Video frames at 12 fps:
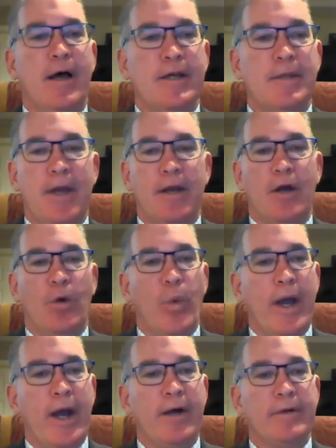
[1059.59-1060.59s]
depending on
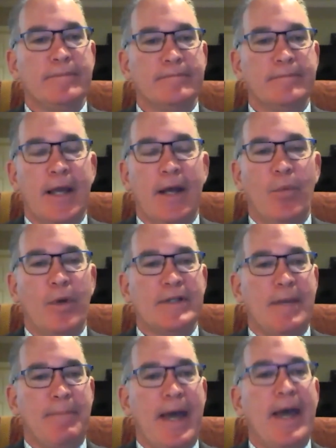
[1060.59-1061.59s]
where and what
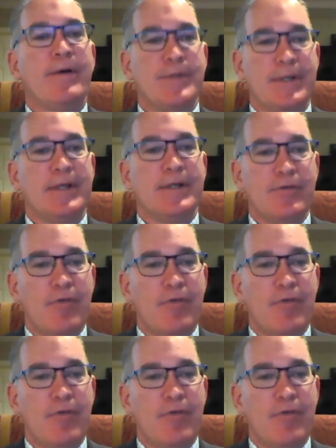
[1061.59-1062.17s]
type of house it is, right?